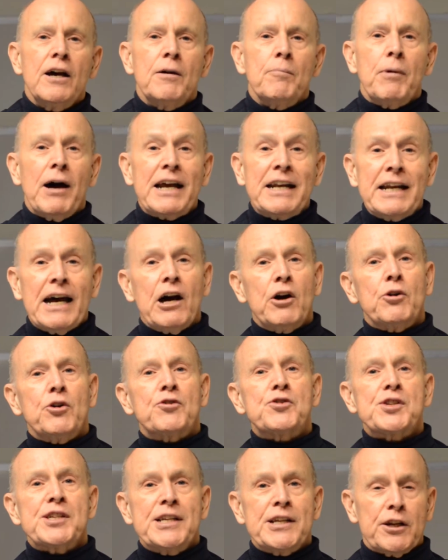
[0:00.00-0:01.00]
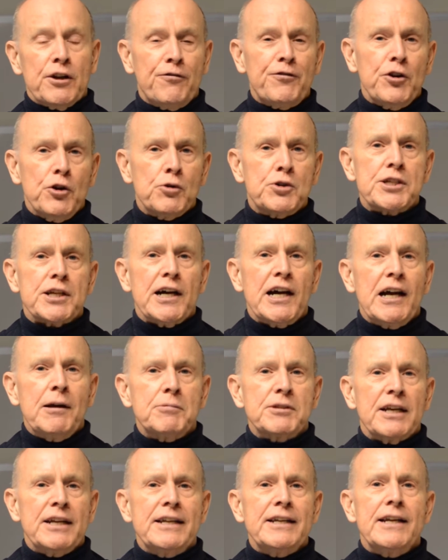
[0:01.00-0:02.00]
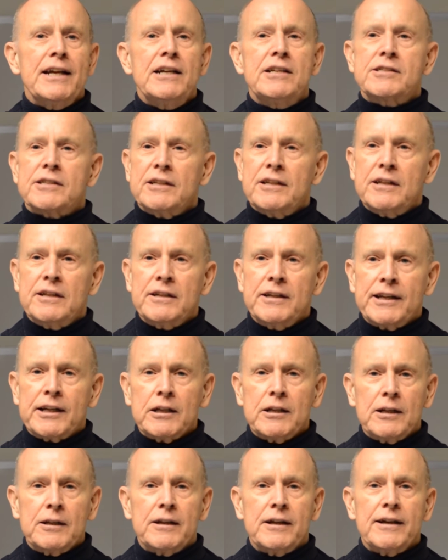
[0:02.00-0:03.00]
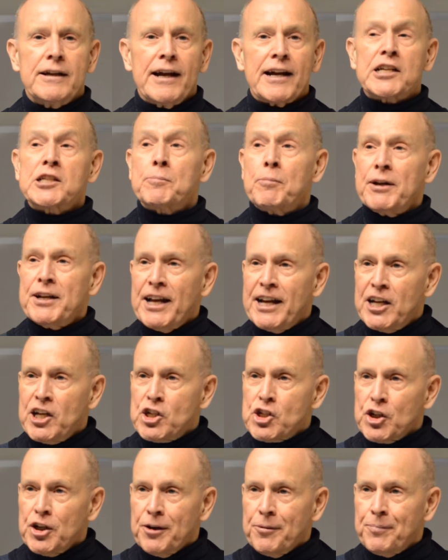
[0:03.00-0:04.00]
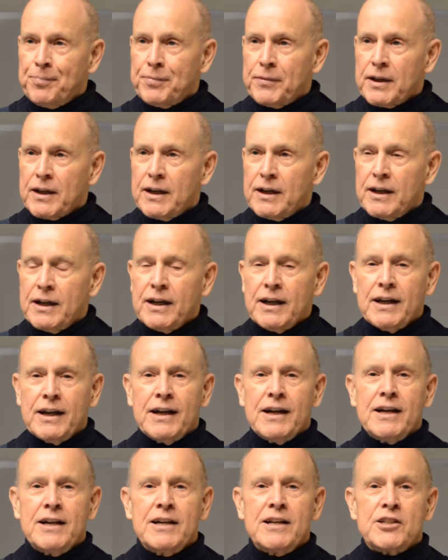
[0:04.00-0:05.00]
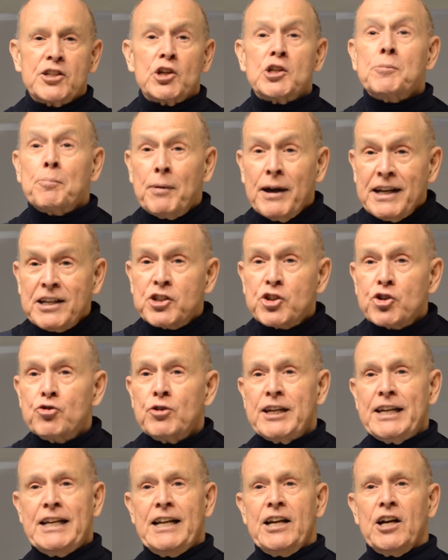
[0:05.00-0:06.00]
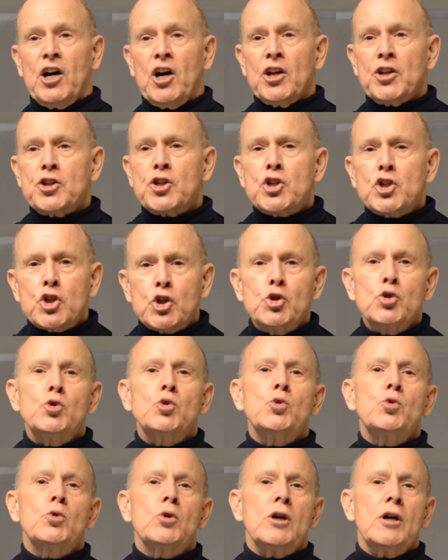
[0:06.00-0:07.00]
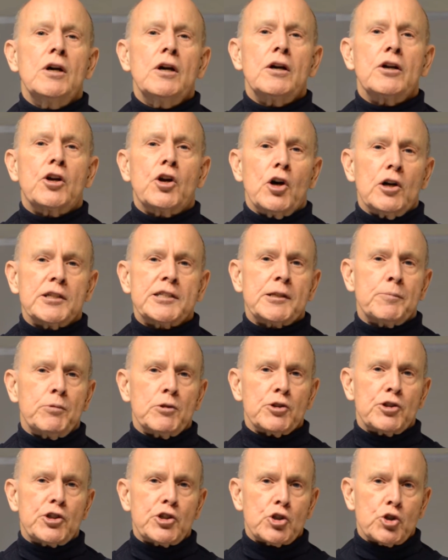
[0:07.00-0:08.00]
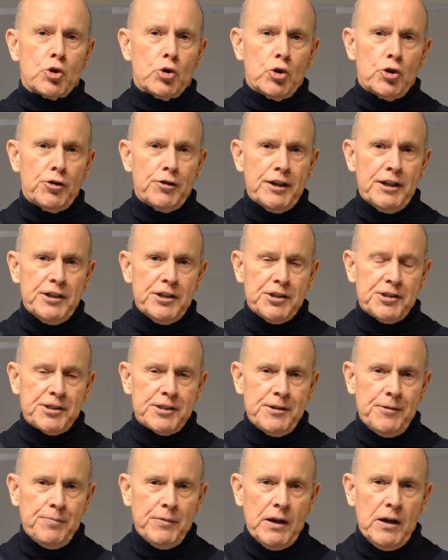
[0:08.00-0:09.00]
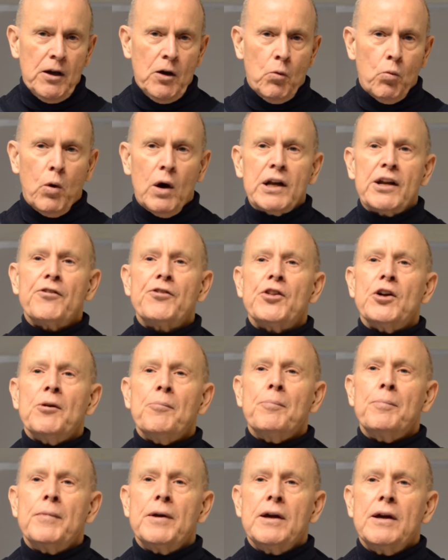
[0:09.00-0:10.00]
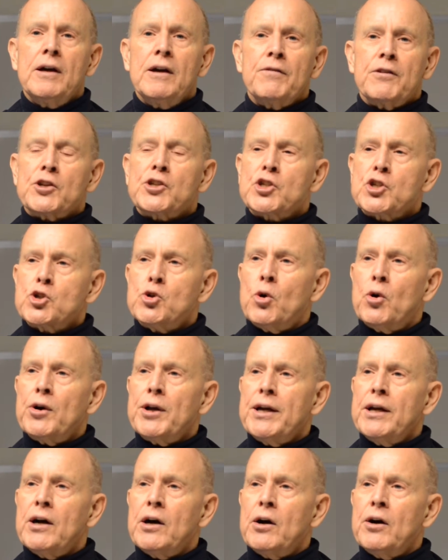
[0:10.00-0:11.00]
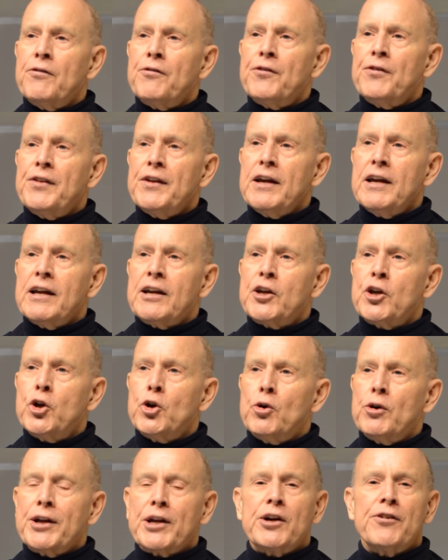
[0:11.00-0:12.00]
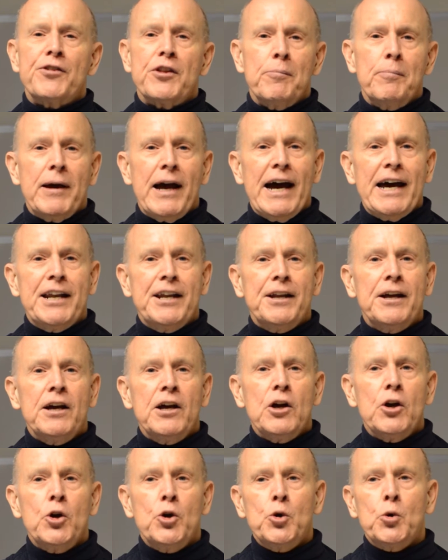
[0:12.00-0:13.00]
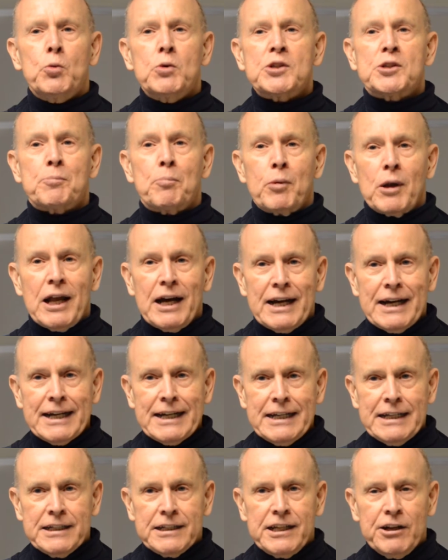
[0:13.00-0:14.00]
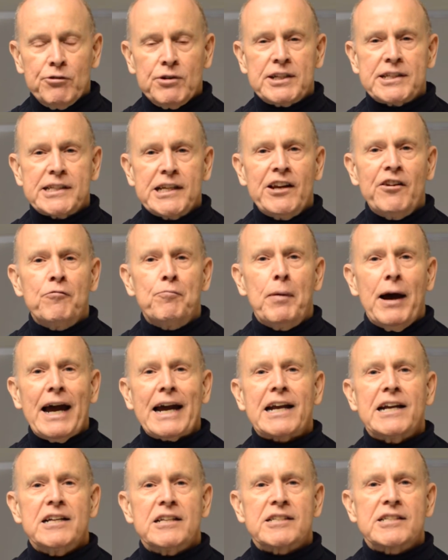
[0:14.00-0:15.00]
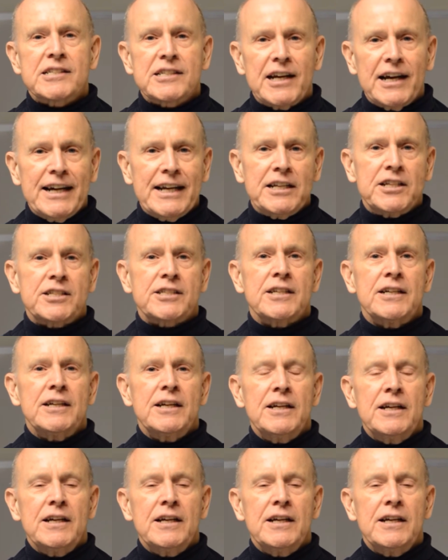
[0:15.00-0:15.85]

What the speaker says: by now you've seen it a few times and it needs a little explanation. So it's based really on two gospel stories. One of them, the story of the curing of the man who was blind. He received back his sight.